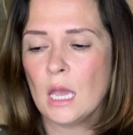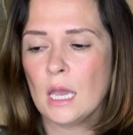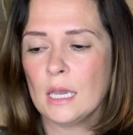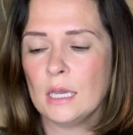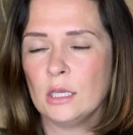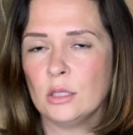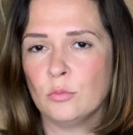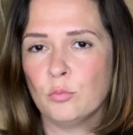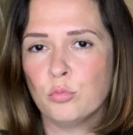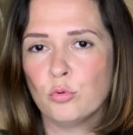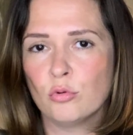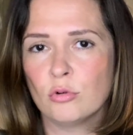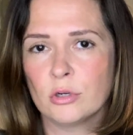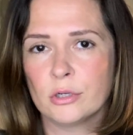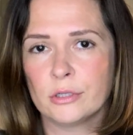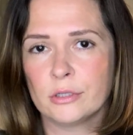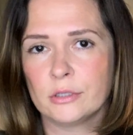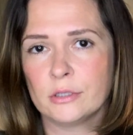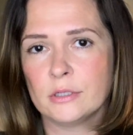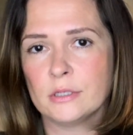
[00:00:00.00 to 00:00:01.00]
It
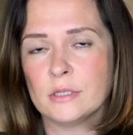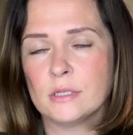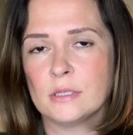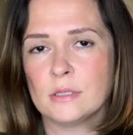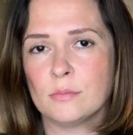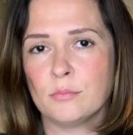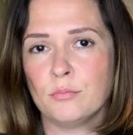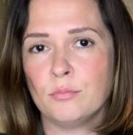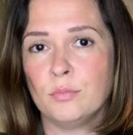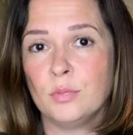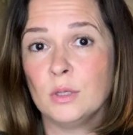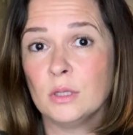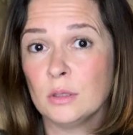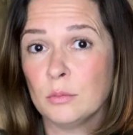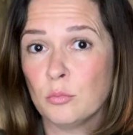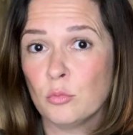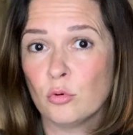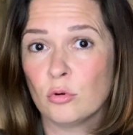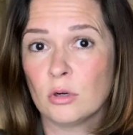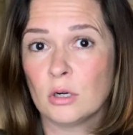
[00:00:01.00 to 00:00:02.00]
borders
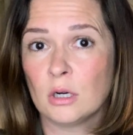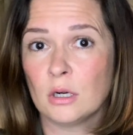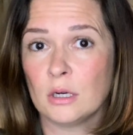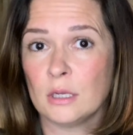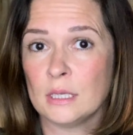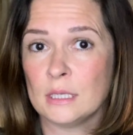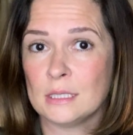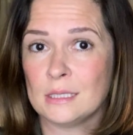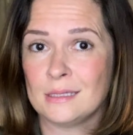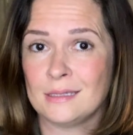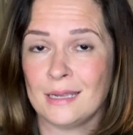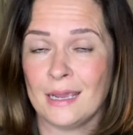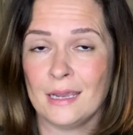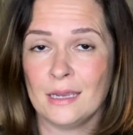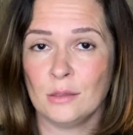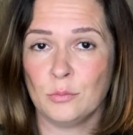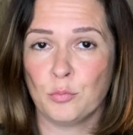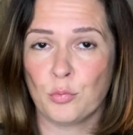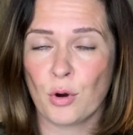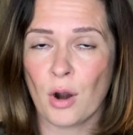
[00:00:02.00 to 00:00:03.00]
Biltmore
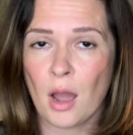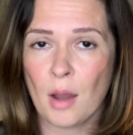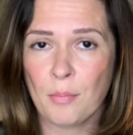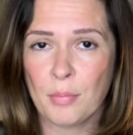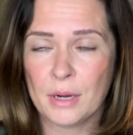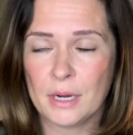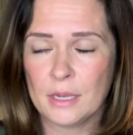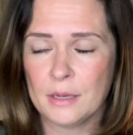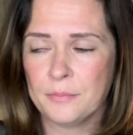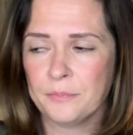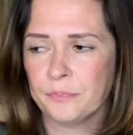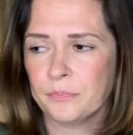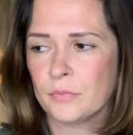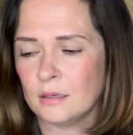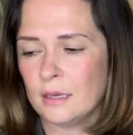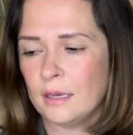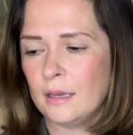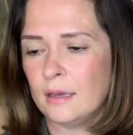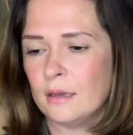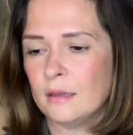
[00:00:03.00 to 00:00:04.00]
Estate property
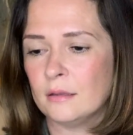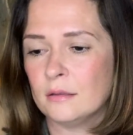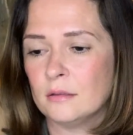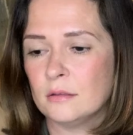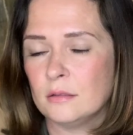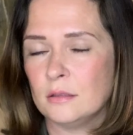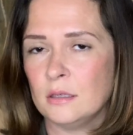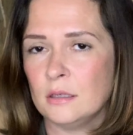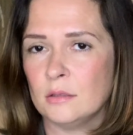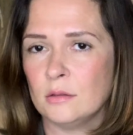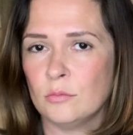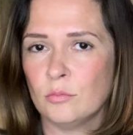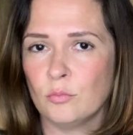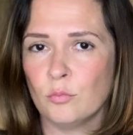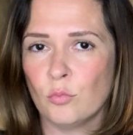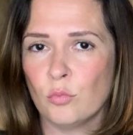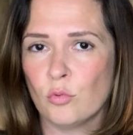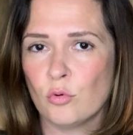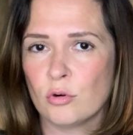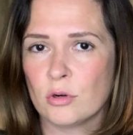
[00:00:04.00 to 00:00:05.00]
and it
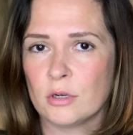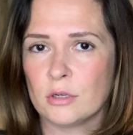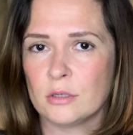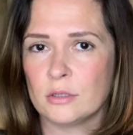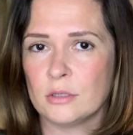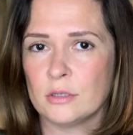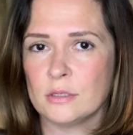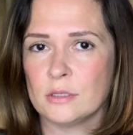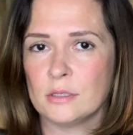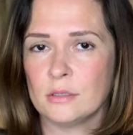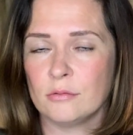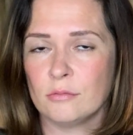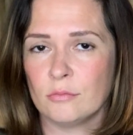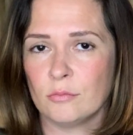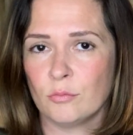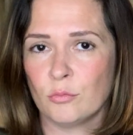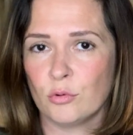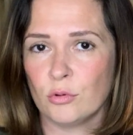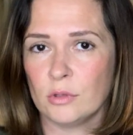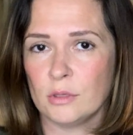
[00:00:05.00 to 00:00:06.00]
borders
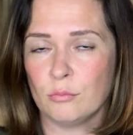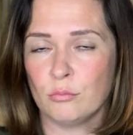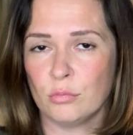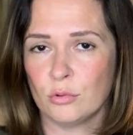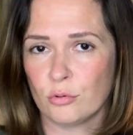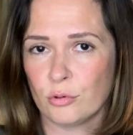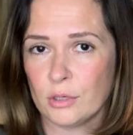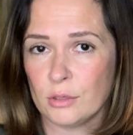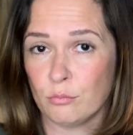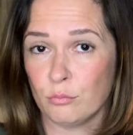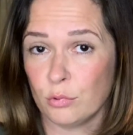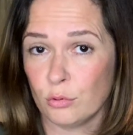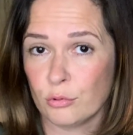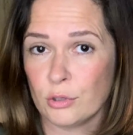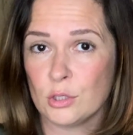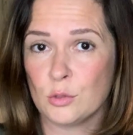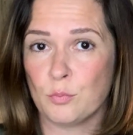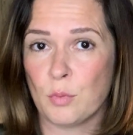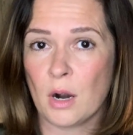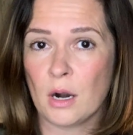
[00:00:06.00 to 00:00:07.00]
Blue
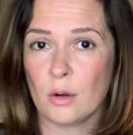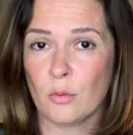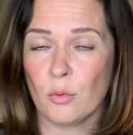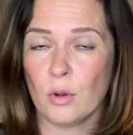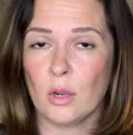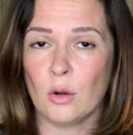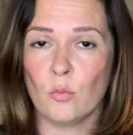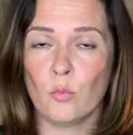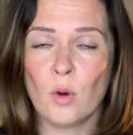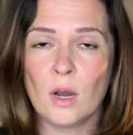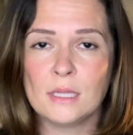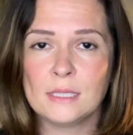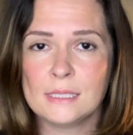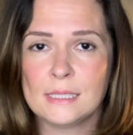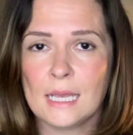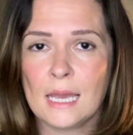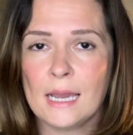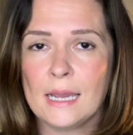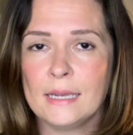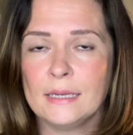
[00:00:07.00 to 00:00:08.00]
Ridge Parkway on one
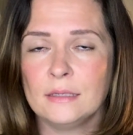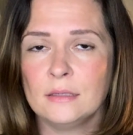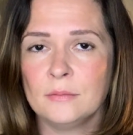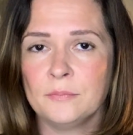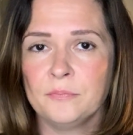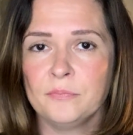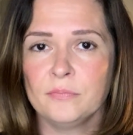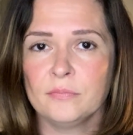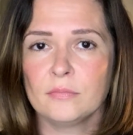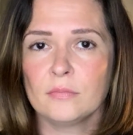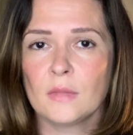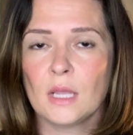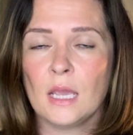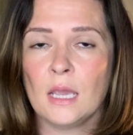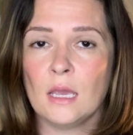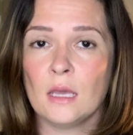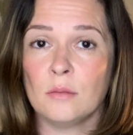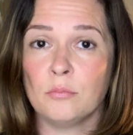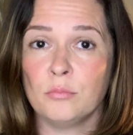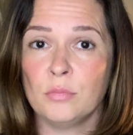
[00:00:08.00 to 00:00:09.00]
side
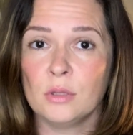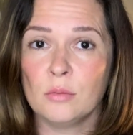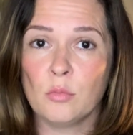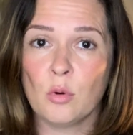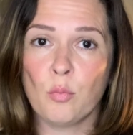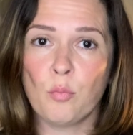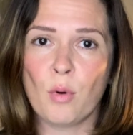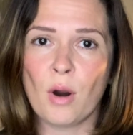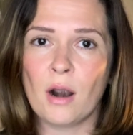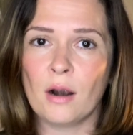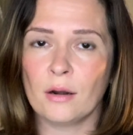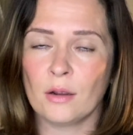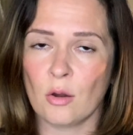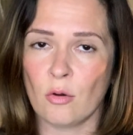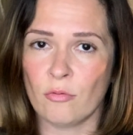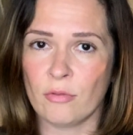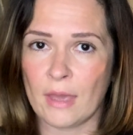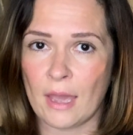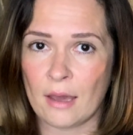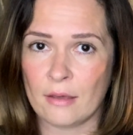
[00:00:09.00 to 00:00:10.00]
and Biltmore Park
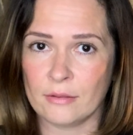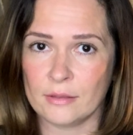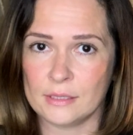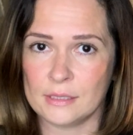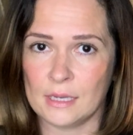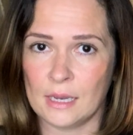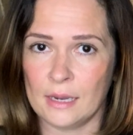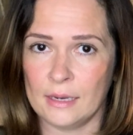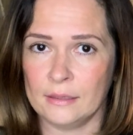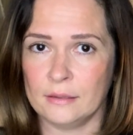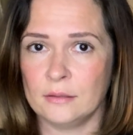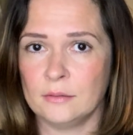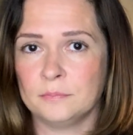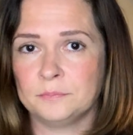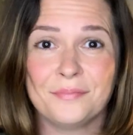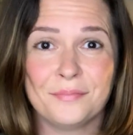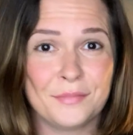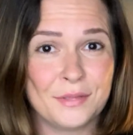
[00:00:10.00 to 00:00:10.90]
on the other side.